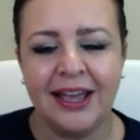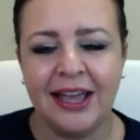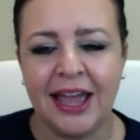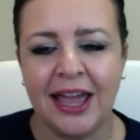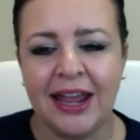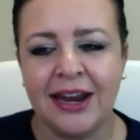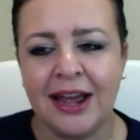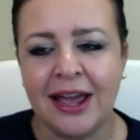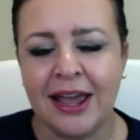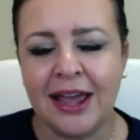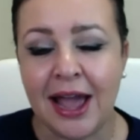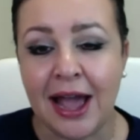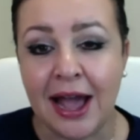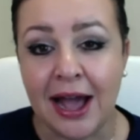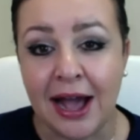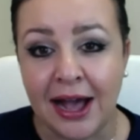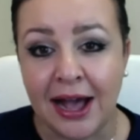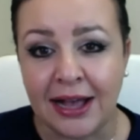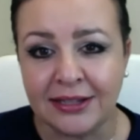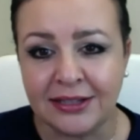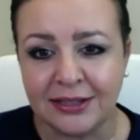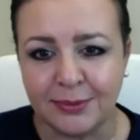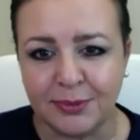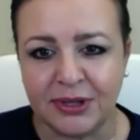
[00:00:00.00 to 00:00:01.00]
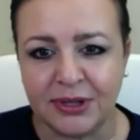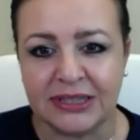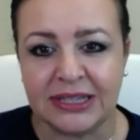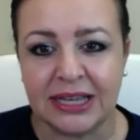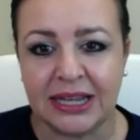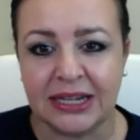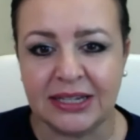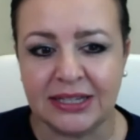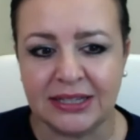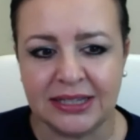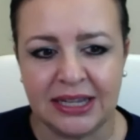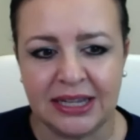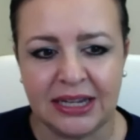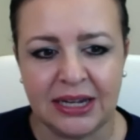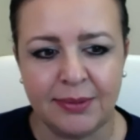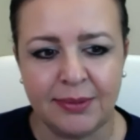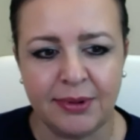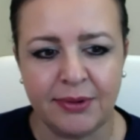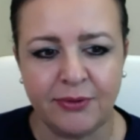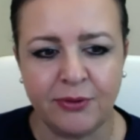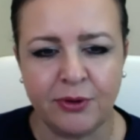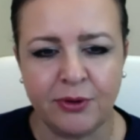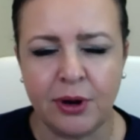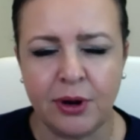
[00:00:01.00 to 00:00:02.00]
And I asked him because I'd seen it
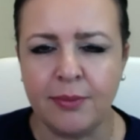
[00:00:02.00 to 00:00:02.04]
before.